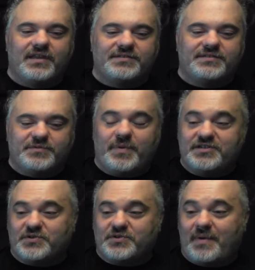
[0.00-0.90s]
some
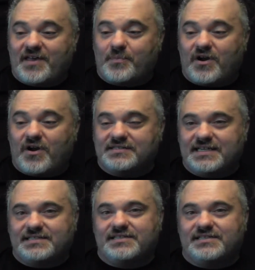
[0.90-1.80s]
special math
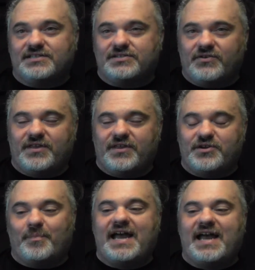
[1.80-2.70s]
processes so that
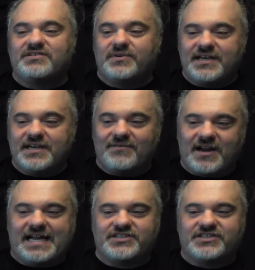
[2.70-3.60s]
your password never
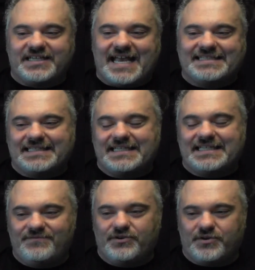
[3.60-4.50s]
actually has to
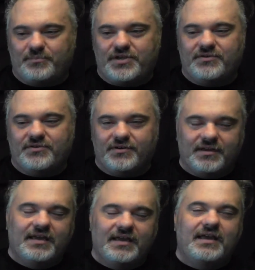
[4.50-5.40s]
leave your computer.
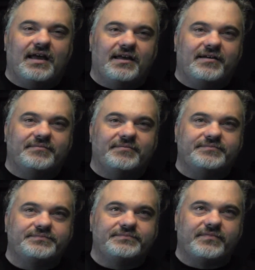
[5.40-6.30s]

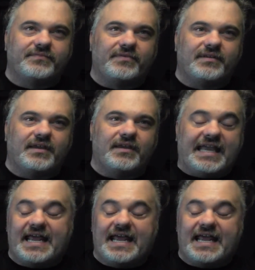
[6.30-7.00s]
And a